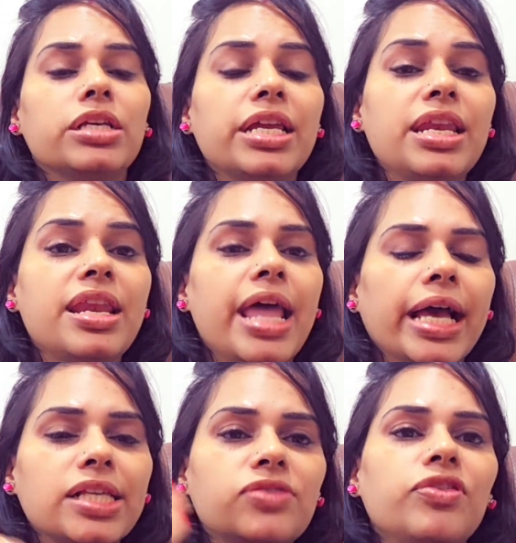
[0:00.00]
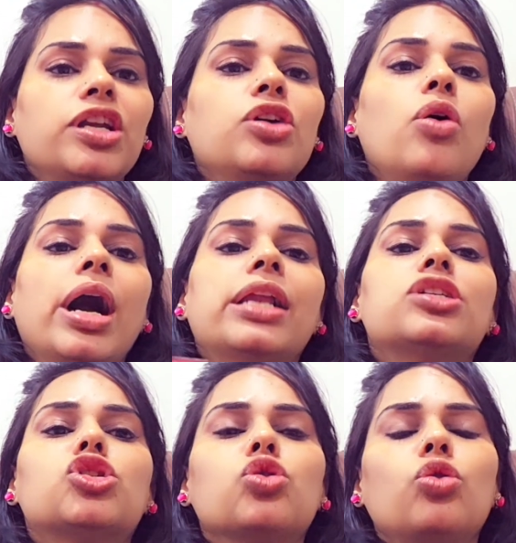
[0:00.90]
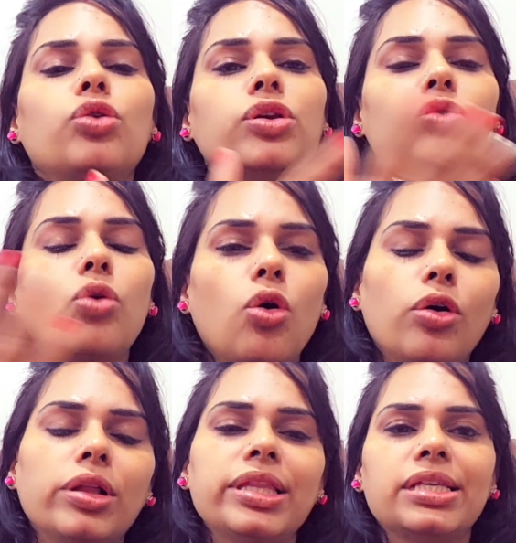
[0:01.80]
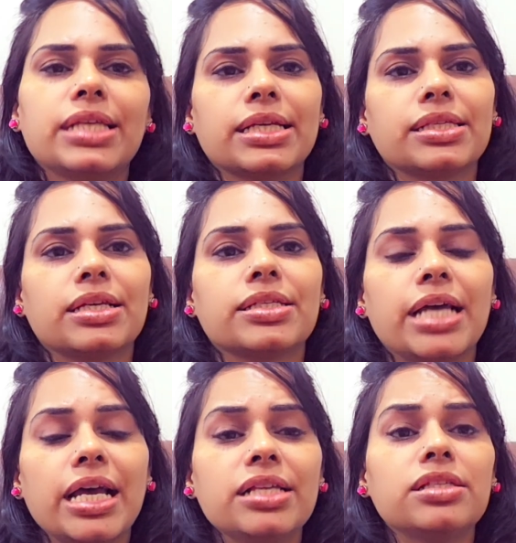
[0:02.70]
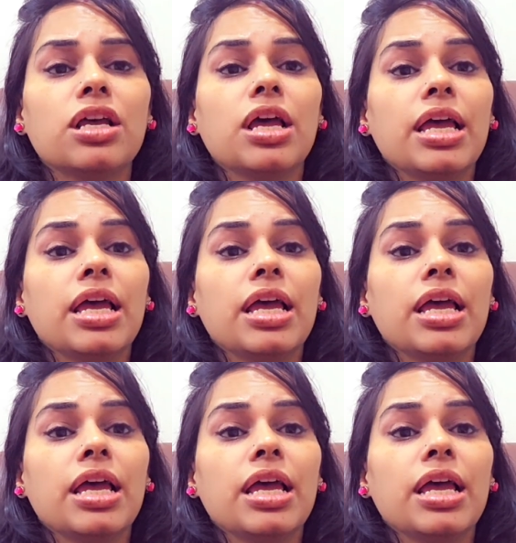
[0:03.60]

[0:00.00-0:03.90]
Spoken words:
In next video, I'll show you all these exercises.